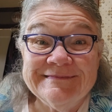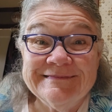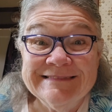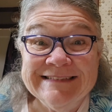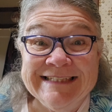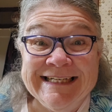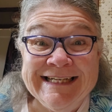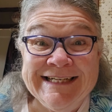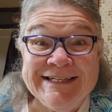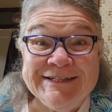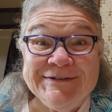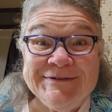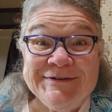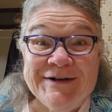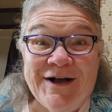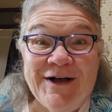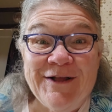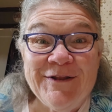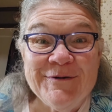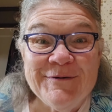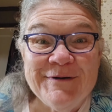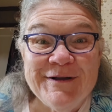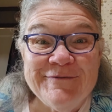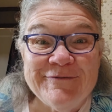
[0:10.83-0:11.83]
Woo,
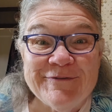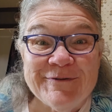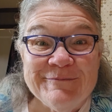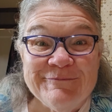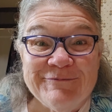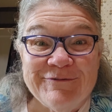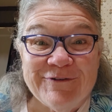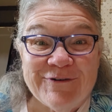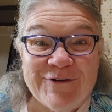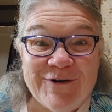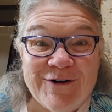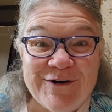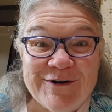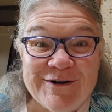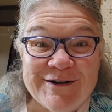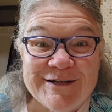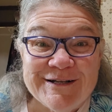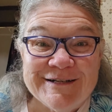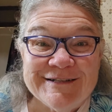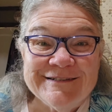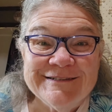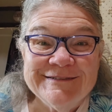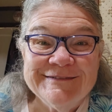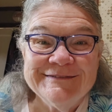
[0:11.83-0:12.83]
all the way from Florida.